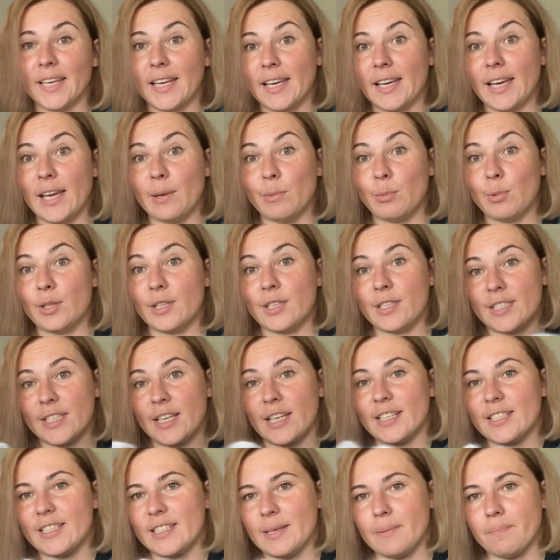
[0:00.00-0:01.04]
I will
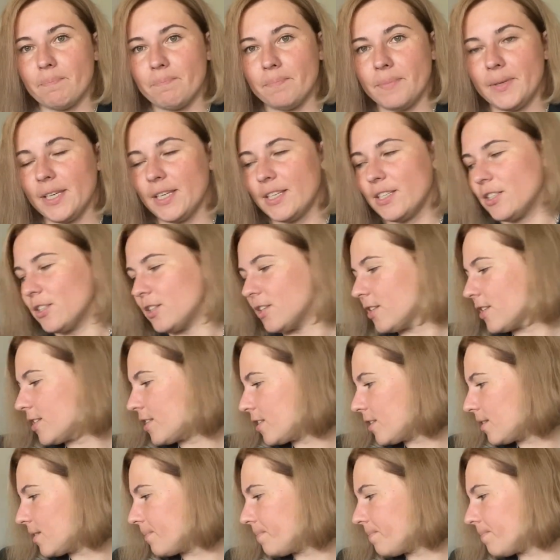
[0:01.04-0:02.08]
insert some
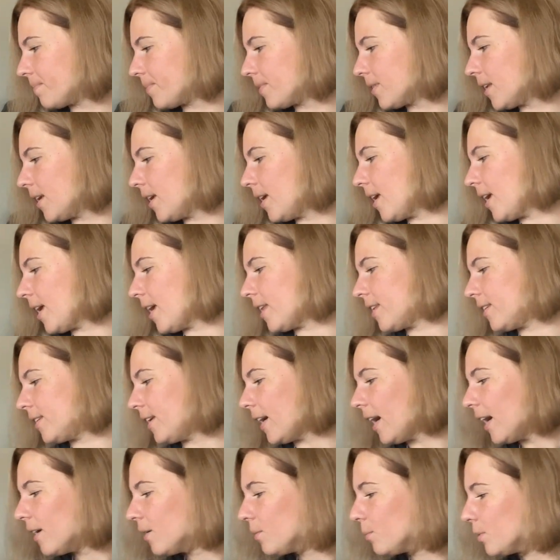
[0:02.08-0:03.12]
pictures. And
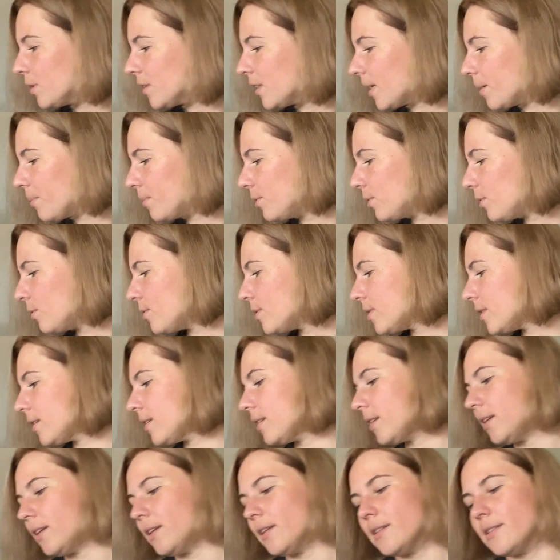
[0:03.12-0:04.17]
yarn what I'm using,
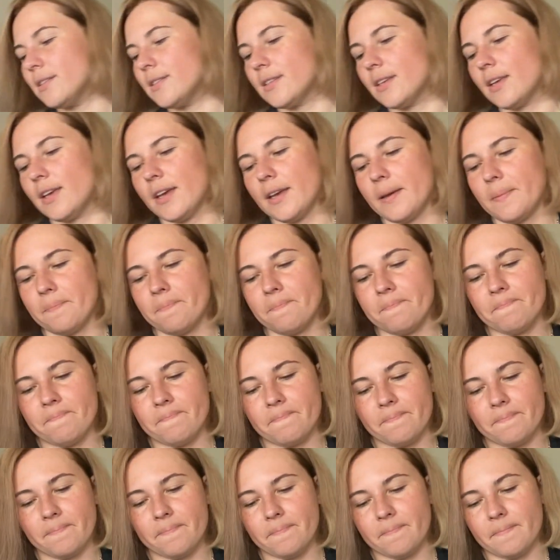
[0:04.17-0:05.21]
it's
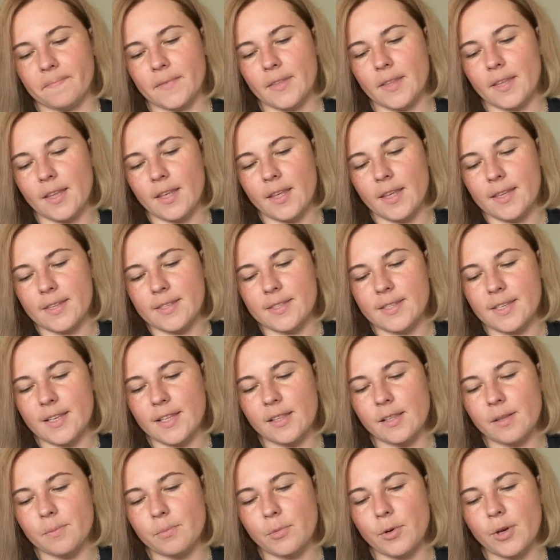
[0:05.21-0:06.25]

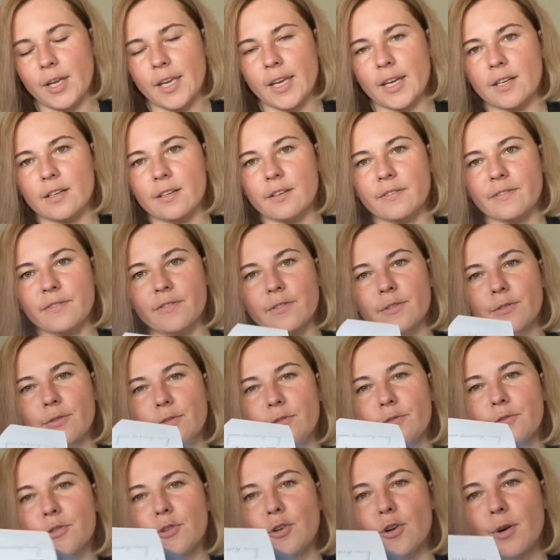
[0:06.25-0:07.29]
silk mohair
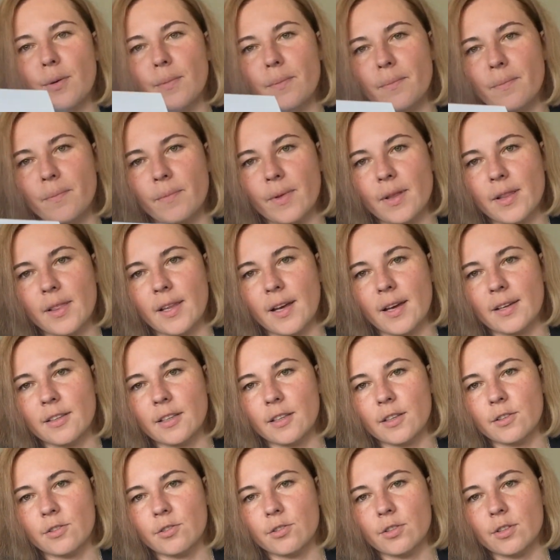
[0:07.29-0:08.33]
from Lana
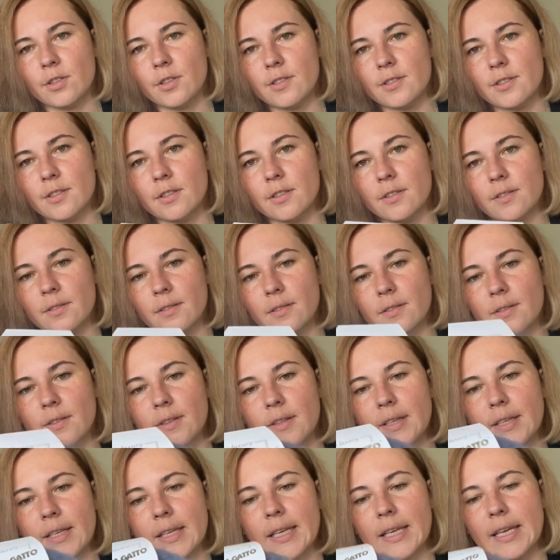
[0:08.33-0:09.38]
Grossa.
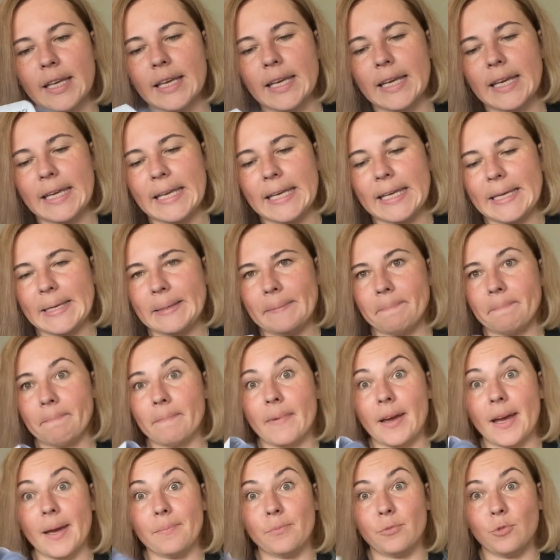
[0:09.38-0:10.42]

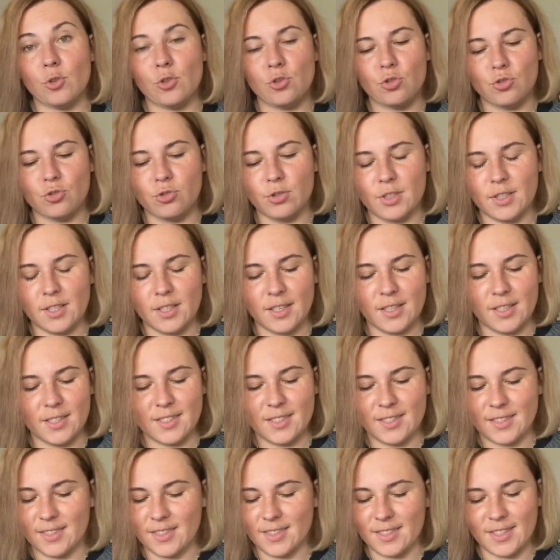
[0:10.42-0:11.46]
I'm not sure that
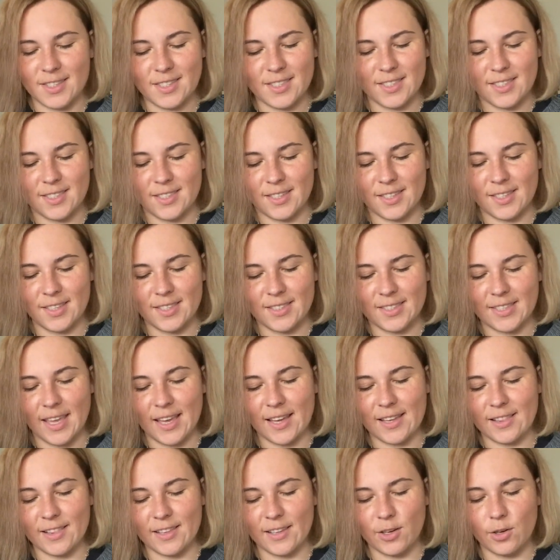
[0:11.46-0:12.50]
this
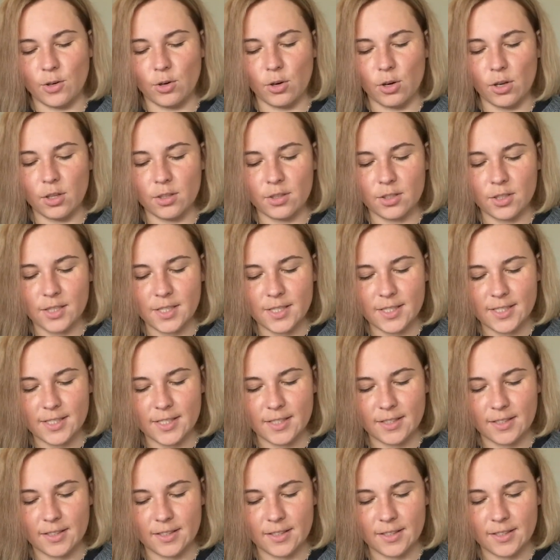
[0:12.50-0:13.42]
exactly colors.